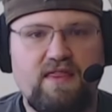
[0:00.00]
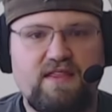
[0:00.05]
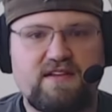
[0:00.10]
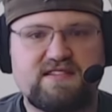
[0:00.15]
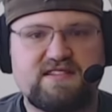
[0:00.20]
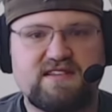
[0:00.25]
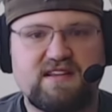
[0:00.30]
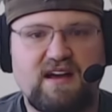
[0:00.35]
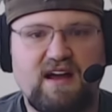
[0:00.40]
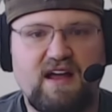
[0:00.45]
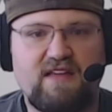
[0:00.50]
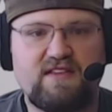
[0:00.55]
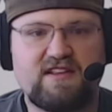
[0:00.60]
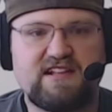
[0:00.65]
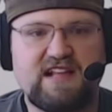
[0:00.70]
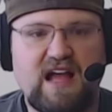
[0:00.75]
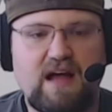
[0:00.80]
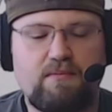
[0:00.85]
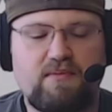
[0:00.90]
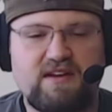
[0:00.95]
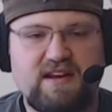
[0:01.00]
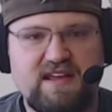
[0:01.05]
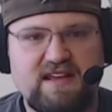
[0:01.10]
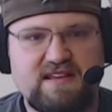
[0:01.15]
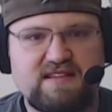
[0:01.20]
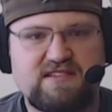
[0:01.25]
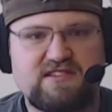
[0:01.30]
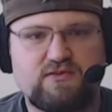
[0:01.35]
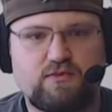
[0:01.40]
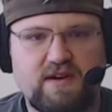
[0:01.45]
the on the
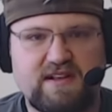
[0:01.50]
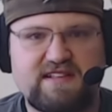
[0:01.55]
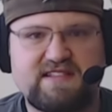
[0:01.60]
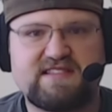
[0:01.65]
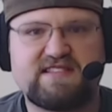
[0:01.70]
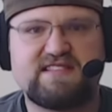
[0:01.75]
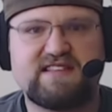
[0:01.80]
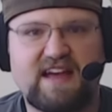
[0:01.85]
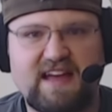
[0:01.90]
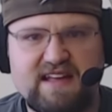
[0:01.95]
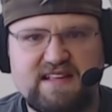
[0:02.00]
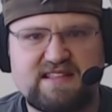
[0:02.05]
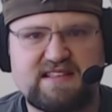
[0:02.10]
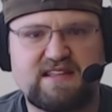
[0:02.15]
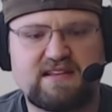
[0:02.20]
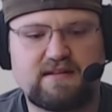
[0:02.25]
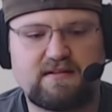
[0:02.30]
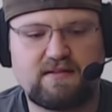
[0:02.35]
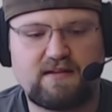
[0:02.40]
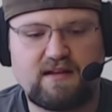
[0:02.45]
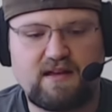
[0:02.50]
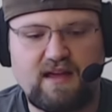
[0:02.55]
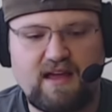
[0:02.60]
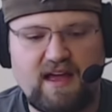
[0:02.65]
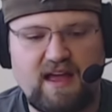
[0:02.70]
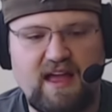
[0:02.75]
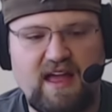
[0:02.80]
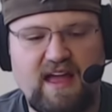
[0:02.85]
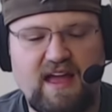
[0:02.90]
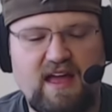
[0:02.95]
Japanese Switch site
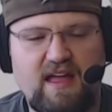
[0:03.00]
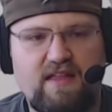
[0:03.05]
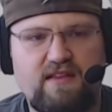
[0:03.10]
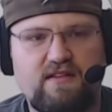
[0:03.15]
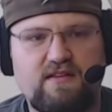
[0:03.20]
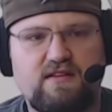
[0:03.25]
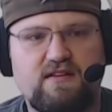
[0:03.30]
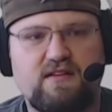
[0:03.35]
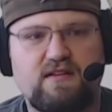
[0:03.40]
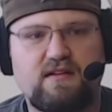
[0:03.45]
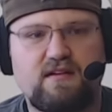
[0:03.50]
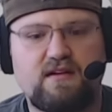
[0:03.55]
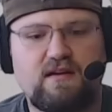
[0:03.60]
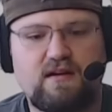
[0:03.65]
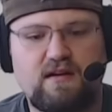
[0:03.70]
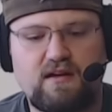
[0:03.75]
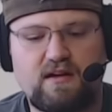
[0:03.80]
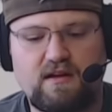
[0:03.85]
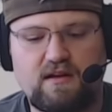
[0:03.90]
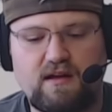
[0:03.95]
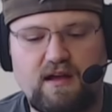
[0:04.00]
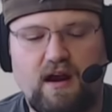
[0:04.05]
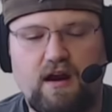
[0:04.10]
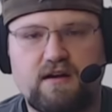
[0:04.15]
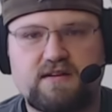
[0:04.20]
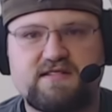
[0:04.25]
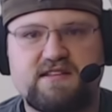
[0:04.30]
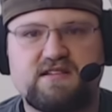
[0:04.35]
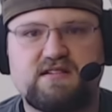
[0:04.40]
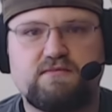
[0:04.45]
and
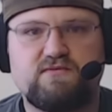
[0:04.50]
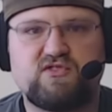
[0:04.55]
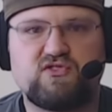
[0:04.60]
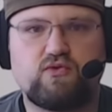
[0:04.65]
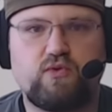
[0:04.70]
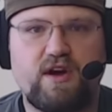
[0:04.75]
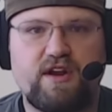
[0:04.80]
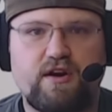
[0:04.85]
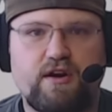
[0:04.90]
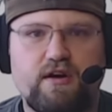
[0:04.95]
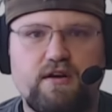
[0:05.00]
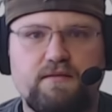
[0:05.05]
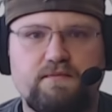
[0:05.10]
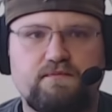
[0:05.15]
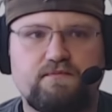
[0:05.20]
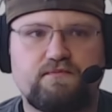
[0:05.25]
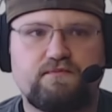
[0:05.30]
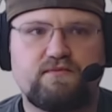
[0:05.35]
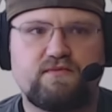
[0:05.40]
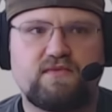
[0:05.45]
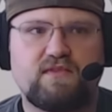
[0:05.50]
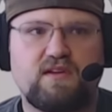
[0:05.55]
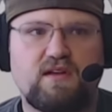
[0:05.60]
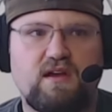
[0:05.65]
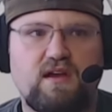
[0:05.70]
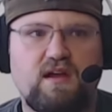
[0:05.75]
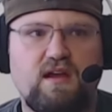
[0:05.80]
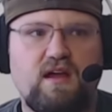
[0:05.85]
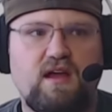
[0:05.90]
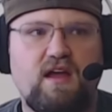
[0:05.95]
Arc Systems Twitter,
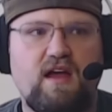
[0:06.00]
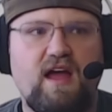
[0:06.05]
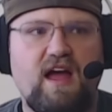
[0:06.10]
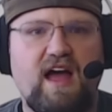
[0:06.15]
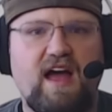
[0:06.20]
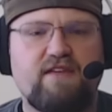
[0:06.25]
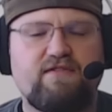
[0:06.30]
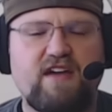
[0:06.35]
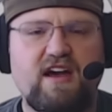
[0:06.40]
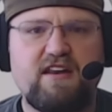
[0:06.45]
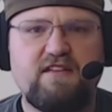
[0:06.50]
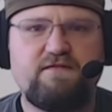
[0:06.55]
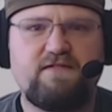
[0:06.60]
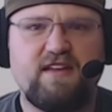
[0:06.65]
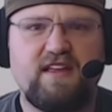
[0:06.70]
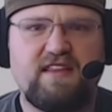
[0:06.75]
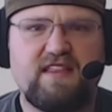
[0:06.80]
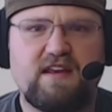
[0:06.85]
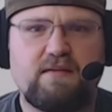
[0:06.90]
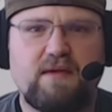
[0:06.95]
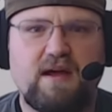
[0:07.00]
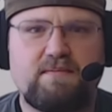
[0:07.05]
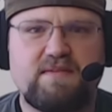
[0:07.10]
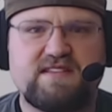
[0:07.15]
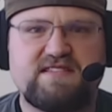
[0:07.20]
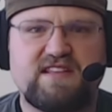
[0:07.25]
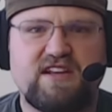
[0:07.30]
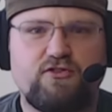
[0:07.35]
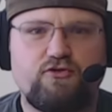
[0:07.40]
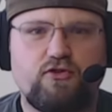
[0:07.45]
I've got a feeling that it might be
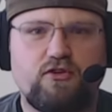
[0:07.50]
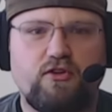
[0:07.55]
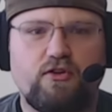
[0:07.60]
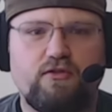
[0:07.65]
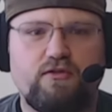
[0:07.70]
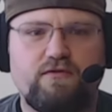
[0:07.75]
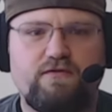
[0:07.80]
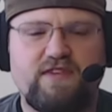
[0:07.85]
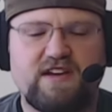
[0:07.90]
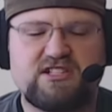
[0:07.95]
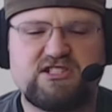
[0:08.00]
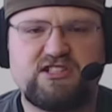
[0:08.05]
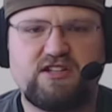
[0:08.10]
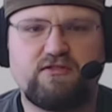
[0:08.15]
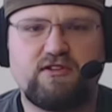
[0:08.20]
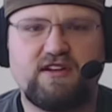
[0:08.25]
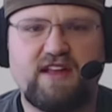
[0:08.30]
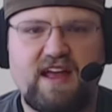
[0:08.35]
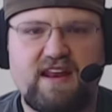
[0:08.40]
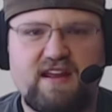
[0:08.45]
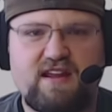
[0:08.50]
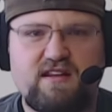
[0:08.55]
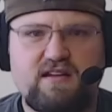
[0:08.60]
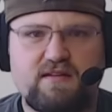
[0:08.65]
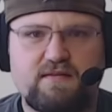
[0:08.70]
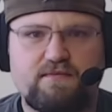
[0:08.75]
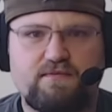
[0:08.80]
Central Fiction related.